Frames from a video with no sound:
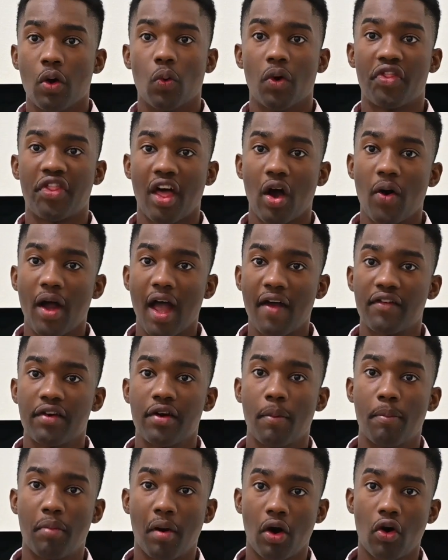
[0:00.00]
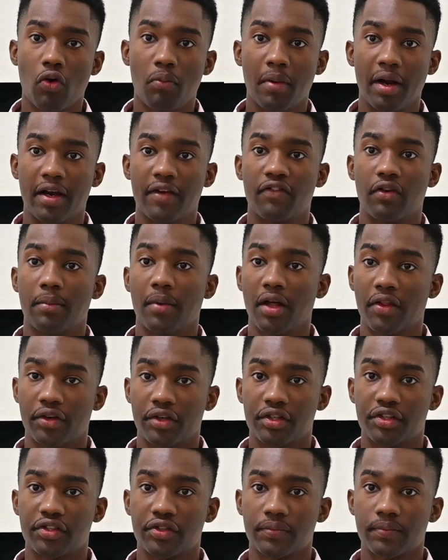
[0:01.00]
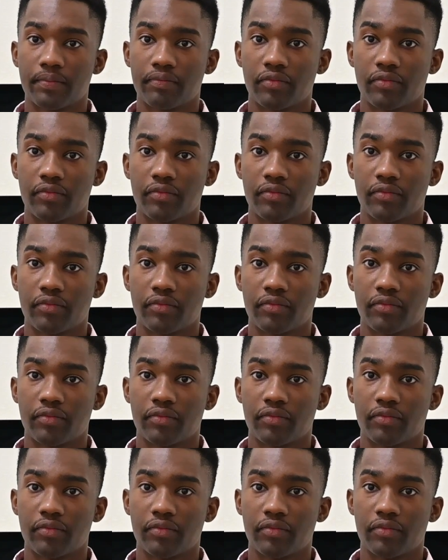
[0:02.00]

without having to borrow money from others.